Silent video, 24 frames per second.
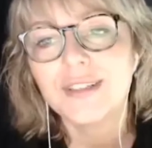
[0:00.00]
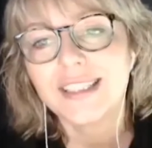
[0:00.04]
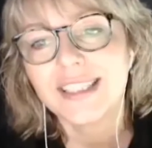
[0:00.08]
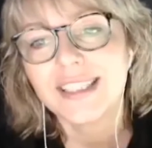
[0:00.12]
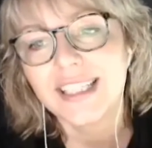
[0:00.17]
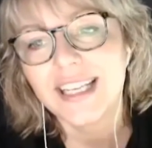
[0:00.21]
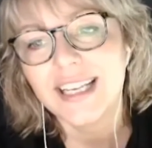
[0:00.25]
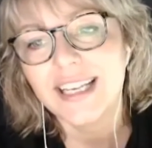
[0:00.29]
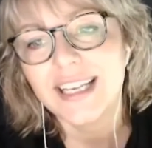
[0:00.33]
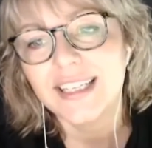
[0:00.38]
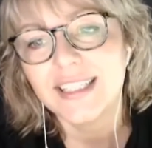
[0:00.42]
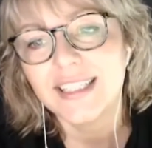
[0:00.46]

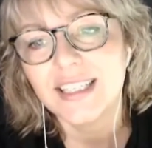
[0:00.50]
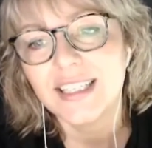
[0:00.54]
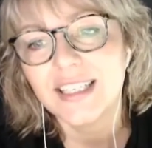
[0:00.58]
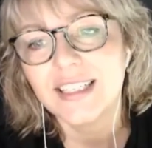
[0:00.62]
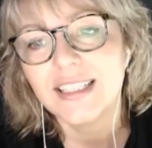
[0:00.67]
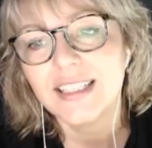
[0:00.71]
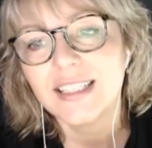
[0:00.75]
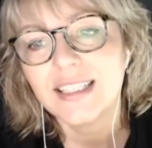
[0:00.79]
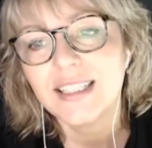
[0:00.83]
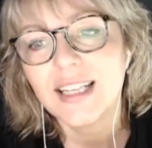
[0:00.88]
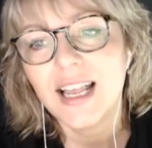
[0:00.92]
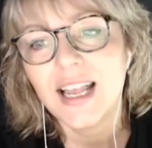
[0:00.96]

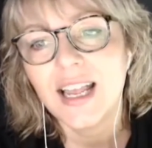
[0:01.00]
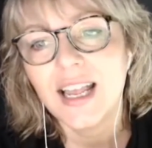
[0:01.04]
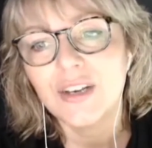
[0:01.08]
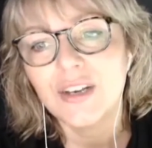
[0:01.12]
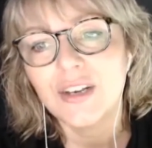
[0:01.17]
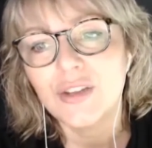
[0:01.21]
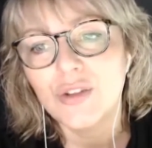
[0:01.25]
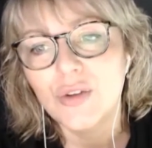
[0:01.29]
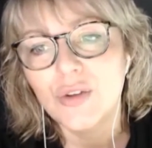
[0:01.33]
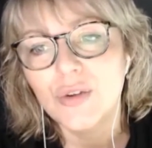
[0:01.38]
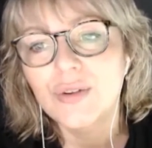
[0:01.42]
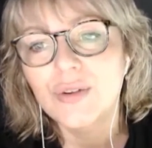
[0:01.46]
seasons
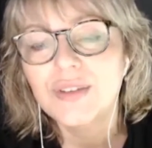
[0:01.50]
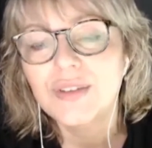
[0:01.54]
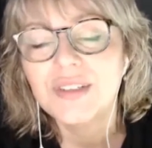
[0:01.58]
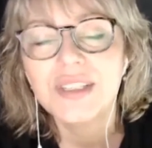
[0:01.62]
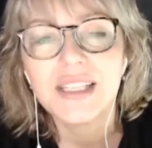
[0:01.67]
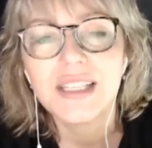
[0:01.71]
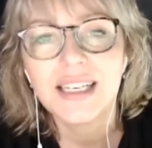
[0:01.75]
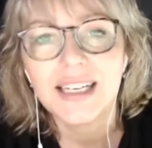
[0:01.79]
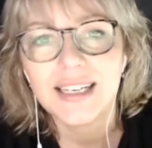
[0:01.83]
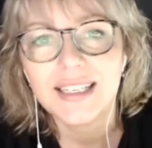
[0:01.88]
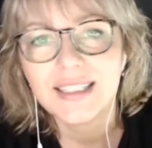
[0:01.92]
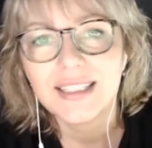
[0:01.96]
and use
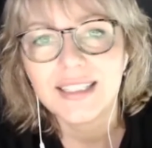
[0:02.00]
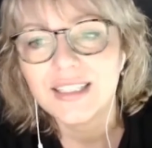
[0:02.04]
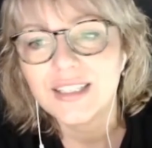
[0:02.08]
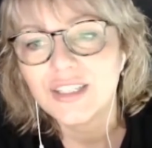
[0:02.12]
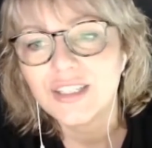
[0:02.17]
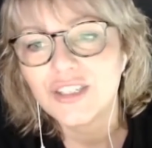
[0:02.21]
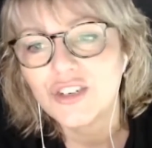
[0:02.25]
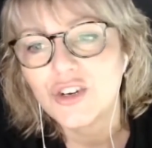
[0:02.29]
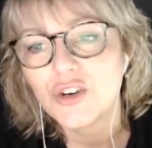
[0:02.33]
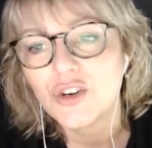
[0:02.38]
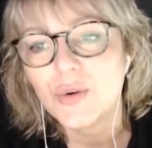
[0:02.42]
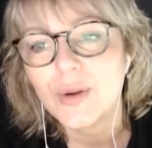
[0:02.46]
the lessons
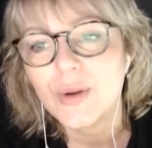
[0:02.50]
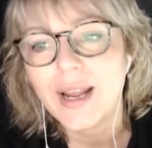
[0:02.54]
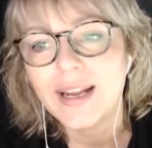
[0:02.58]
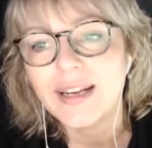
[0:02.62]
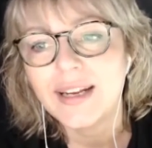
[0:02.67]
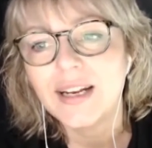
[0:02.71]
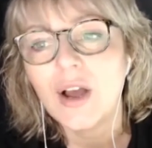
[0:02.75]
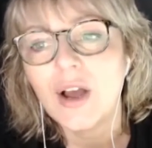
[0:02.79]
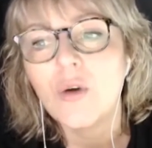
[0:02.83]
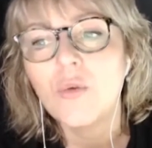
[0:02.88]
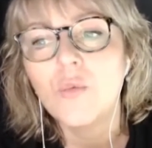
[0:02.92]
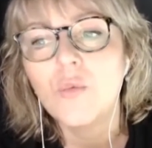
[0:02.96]
to
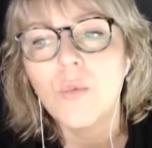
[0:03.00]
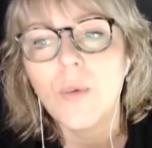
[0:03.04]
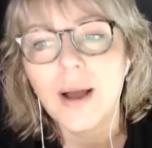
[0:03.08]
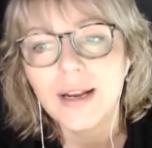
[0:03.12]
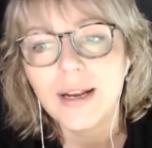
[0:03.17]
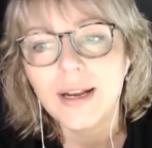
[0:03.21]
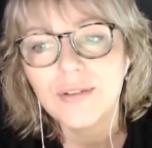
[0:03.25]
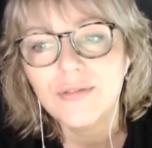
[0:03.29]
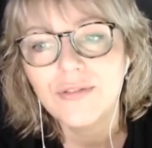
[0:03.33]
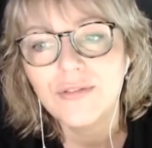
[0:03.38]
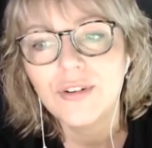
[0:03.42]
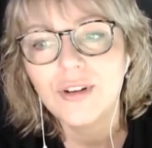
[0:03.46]
create a
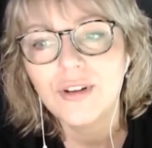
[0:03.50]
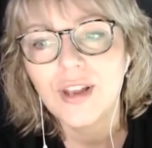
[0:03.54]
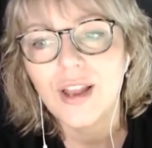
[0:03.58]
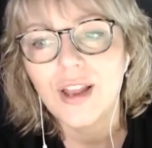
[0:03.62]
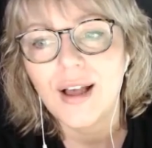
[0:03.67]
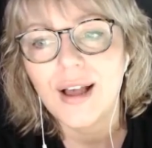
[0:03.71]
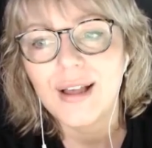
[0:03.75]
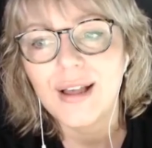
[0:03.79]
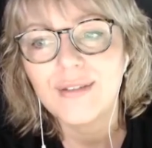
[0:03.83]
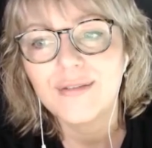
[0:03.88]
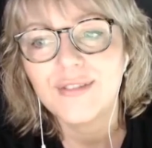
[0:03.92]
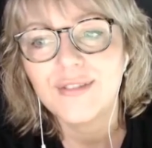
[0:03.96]
wonderful
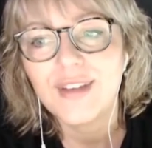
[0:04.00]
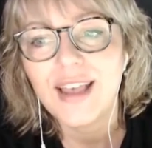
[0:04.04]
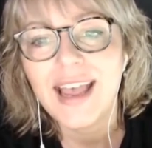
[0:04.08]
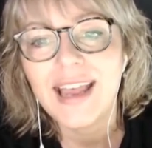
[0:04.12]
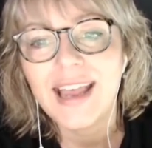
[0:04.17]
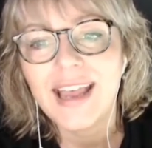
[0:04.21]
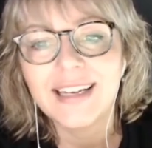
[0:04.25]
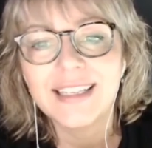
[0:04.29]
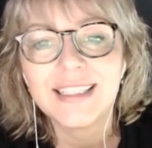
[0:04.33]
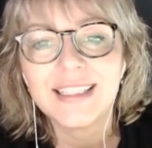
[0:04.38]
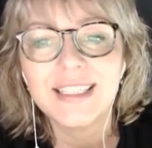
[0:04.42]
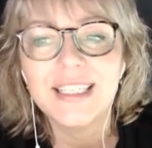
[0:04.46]
life,
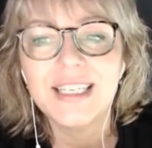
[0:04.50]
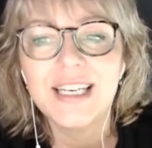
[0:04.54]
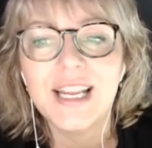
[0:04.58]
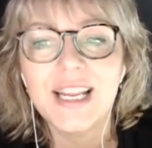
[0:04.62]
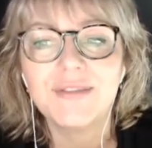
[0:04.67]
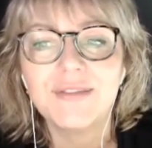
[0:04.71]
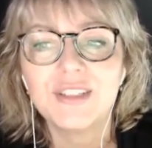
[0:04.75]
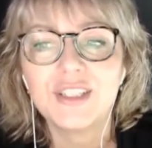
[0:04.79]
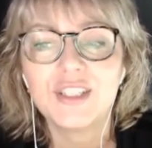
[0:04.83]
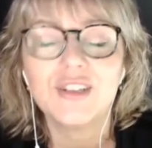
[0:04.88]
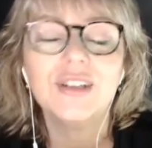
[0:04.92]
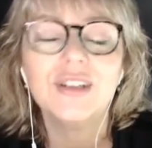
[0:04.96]
and it's
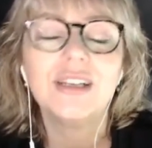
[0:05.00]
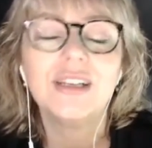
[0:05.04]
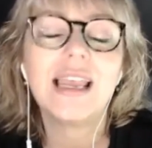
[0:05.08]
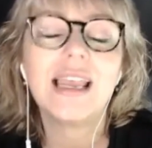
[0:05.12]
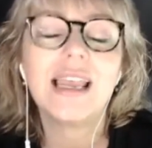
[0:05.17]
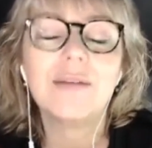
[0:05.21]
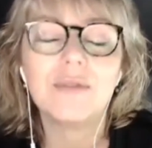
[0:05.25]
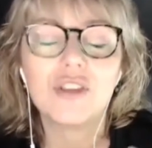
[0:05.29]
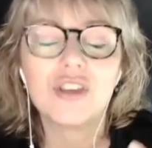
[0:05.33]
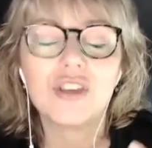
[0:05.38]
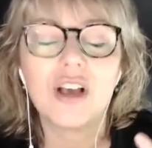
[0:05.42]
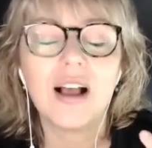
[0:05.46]
never too
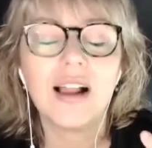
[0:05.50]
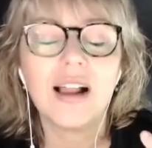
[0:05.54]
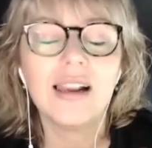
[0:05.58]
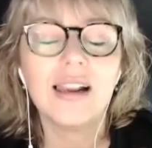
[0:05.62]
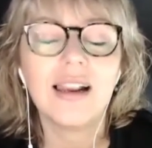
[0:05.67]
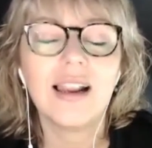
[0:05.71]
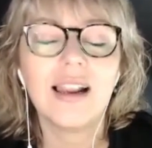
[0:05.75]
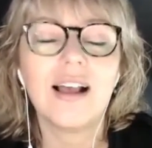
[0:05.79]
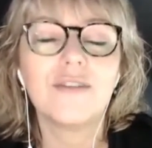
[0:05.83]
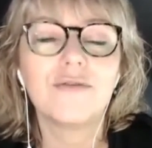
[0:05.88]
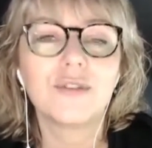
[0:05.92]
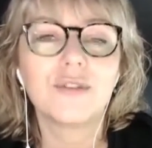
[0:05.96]
late, which I
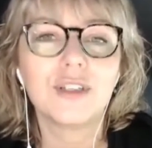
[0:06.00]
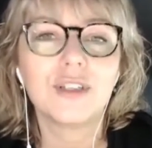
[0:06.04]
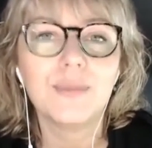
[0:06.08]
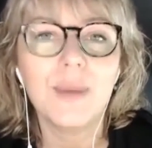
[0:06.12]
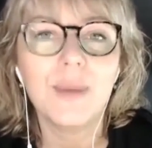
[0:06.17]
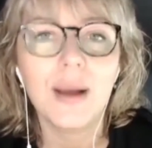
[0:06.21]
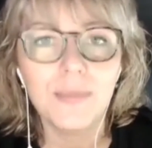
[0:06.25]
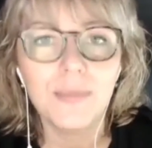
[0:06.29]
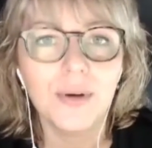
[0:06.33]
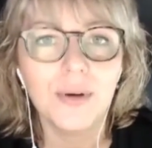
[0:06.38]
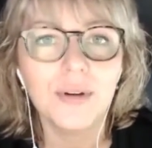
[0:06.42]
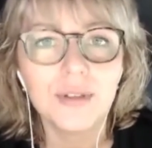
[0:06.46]
love, because
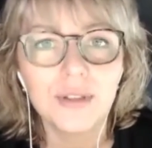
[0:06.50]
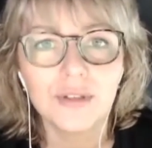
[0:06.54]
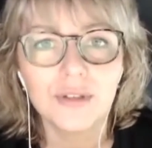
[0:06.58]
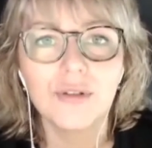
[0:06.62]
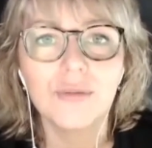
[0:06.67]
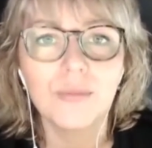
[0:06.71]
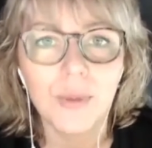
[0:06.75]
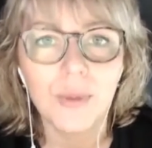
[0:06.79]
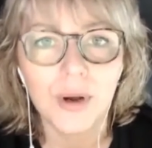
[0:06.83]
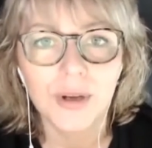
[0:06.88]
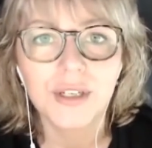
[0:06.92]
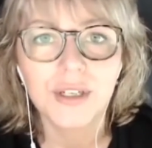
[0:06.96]
my
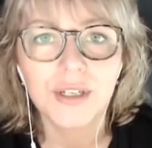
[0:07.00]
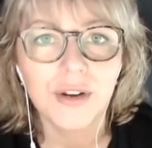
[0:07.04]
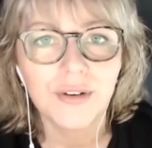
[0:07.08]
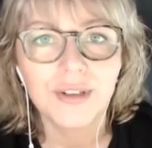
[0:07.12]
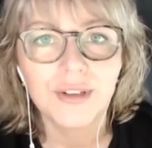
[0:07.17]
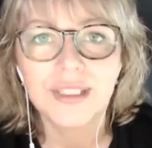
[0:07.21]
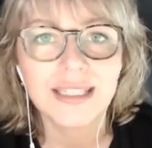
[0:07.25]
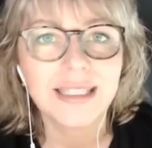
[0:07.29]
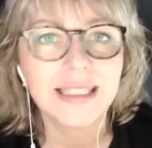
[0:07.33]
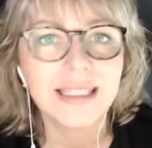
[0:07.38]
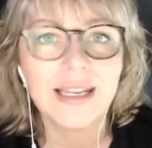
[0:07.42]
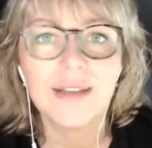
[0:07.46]
personal motto
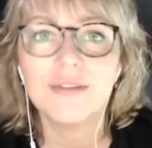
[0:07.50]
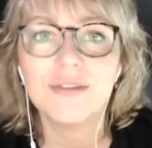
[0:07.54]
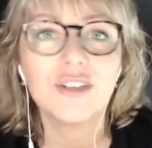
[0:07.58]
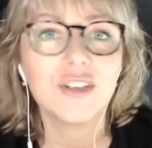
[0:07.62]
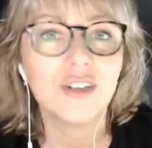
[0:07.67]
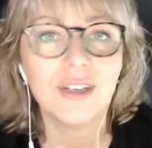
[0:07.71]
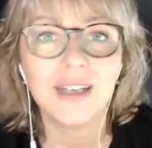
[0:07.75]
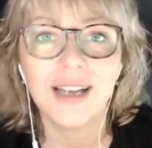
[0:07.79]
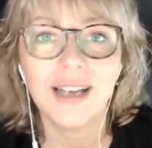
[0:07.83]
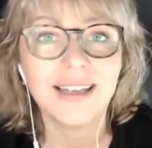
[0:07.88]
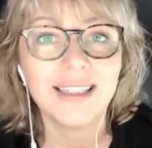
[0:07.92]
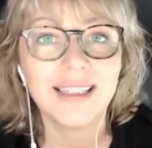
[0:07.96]
is it's never
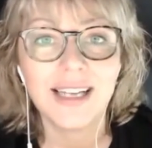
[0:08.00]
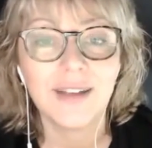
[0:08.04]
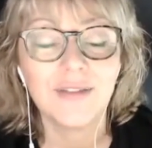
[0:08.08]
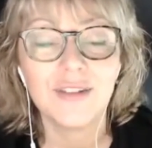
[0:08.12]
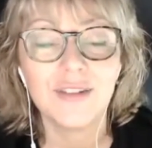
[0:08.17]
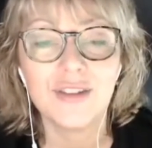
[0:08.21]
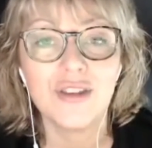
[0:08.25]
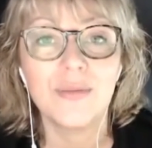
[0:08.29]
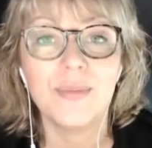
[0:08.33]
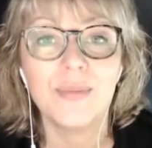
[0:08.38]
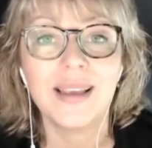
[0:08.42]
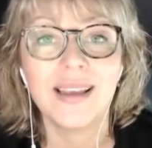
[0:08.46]
too late to have a
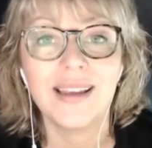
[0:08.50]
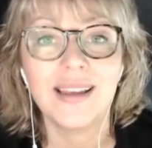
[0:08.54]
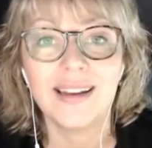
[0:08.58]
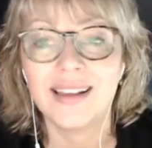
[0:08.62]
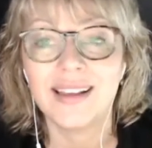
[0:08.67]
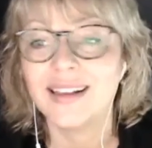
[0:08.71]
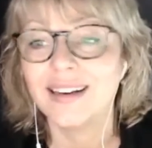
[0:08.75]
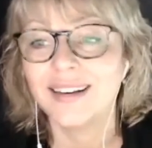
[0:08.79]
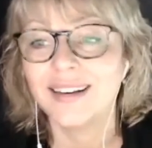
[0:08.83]
new beginning in